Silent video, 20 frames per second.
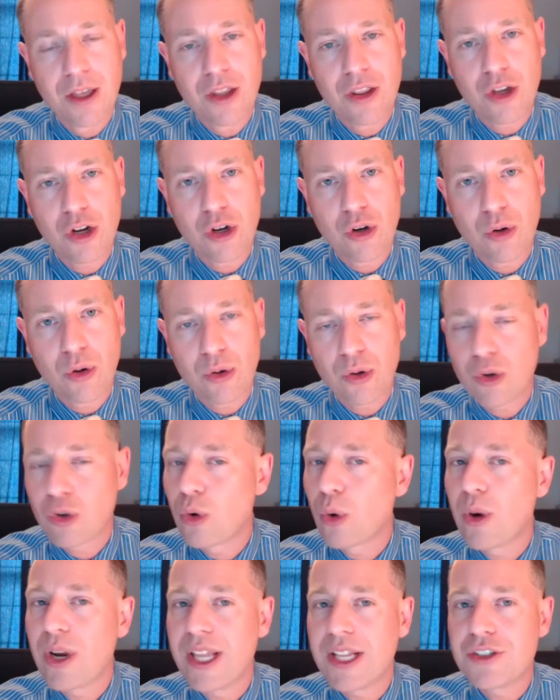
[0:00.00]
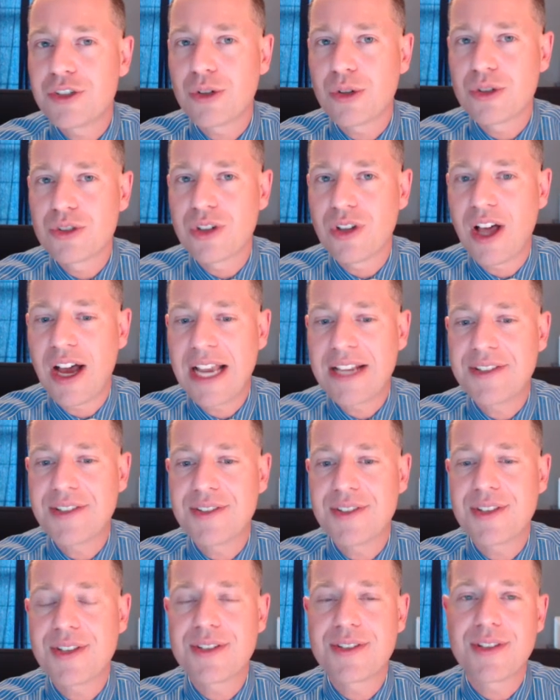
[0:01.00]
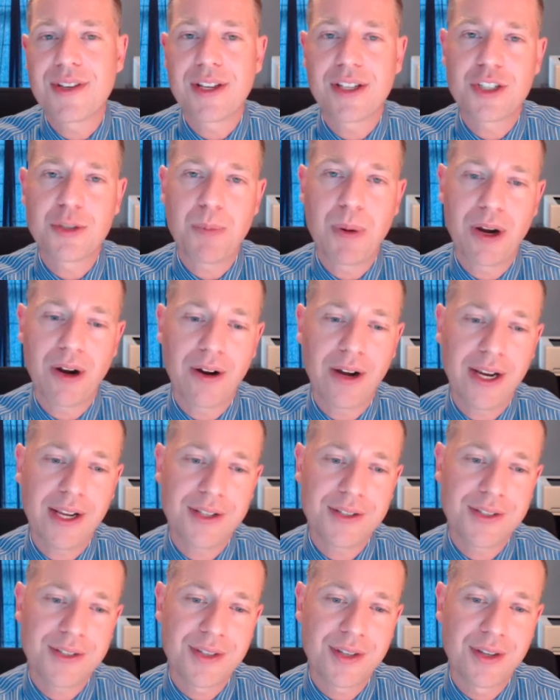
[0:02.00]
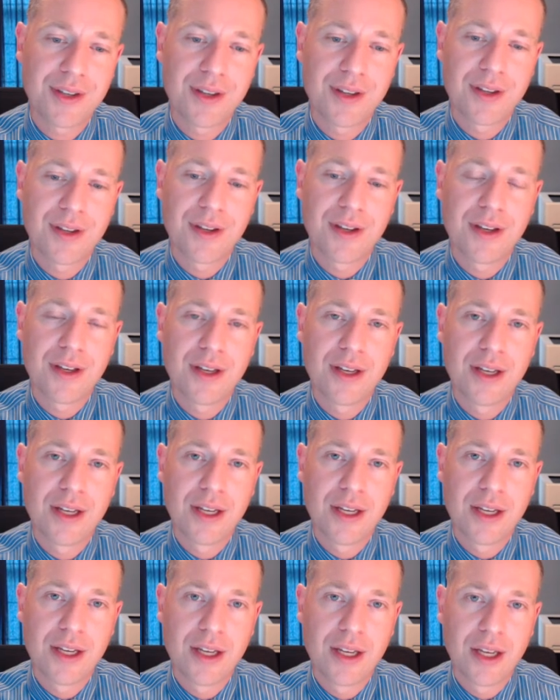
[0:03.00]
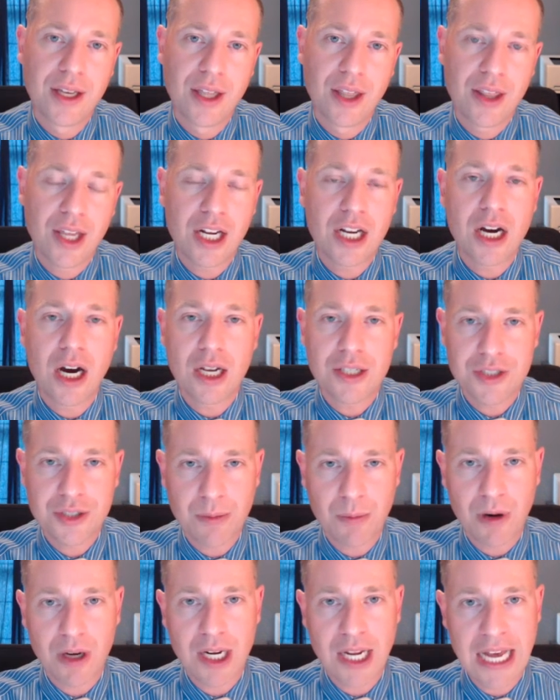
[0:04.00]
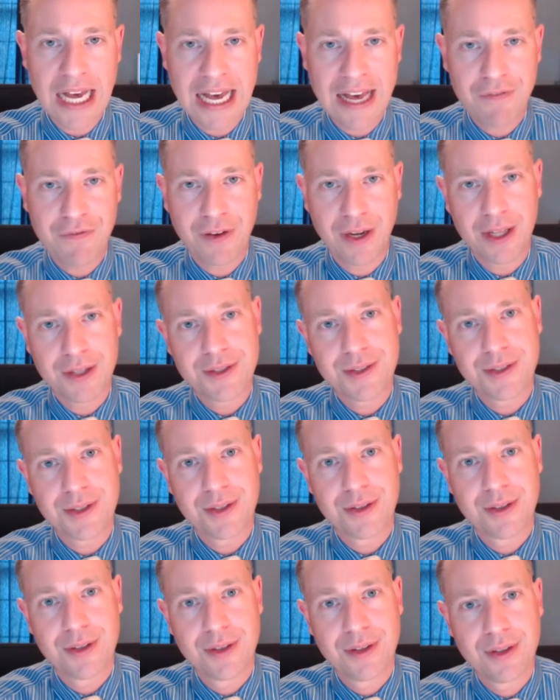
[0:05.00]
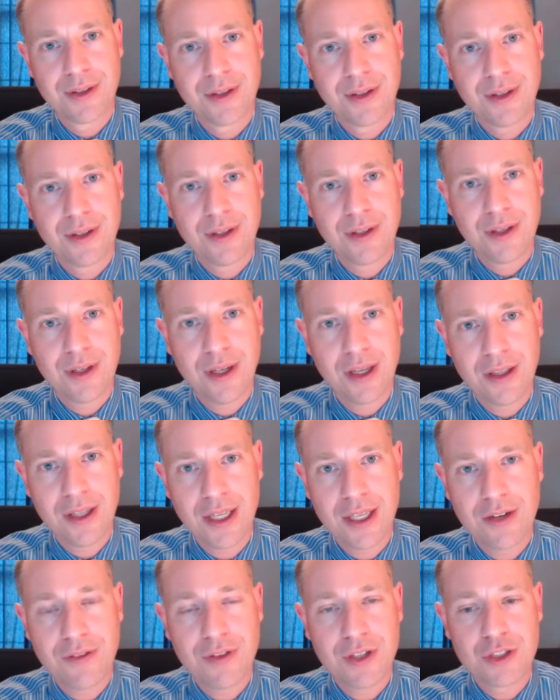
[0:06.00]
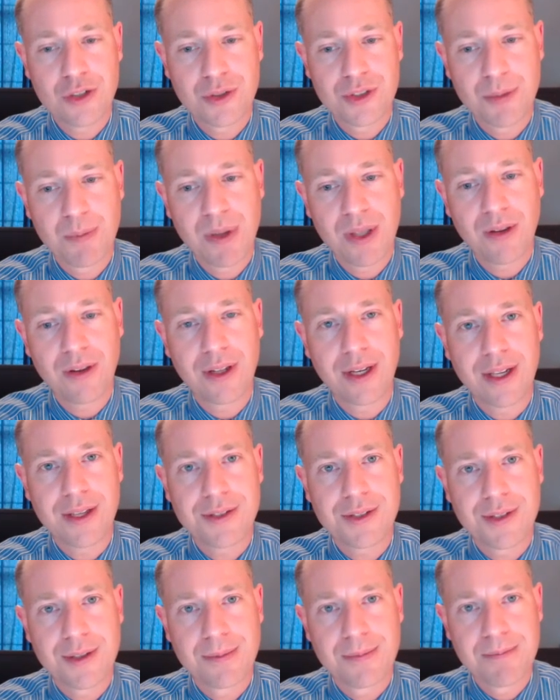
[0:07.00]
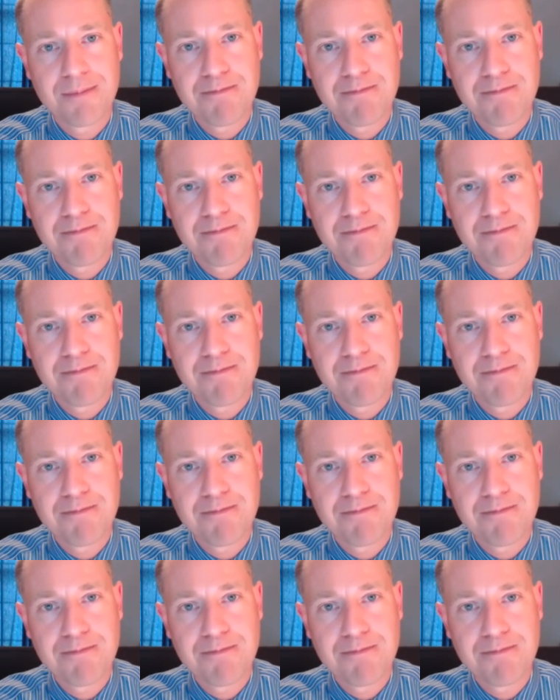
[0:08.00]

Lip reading: the credentials, licenses, and experience, the customer confidence in the individual's abilities,